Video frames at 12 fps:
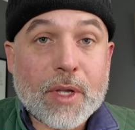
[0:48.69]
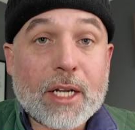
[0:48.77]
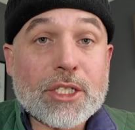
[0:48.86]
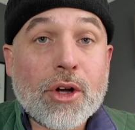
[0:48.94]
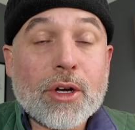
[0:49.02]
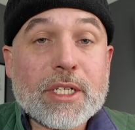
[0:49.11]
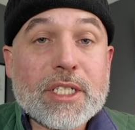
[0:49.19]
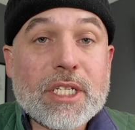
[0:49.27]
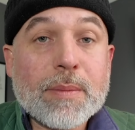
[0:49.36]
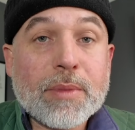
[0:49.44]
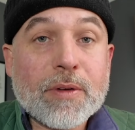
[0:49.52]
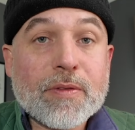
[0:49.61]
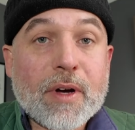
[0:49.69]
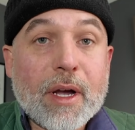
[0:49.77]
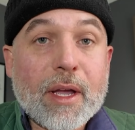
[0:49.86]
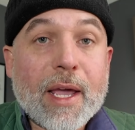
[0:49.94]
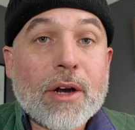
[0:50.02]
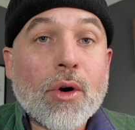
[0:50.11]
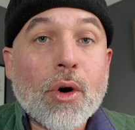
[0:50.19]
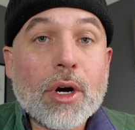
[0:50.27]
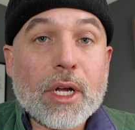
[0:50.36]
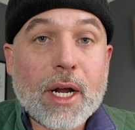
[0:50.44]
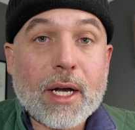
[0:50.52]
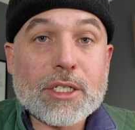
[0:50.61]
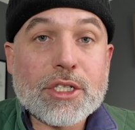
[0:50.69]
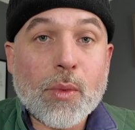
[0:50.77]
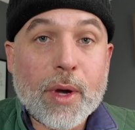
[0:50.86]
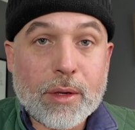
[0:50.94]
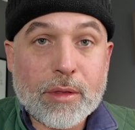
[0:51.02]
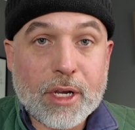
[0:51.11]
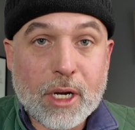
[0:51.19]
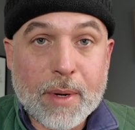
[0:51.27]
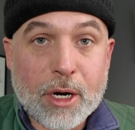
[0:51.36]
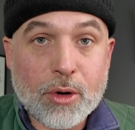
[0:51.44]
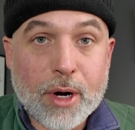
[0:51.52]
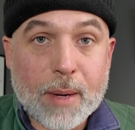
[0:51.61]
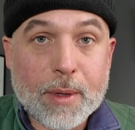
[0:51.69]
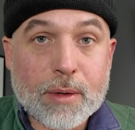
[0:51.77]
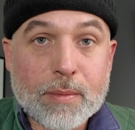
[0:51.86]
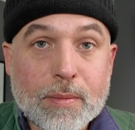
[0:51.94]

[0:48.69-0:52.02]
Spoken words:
and it's going to simplify and organize the way you think about grammar.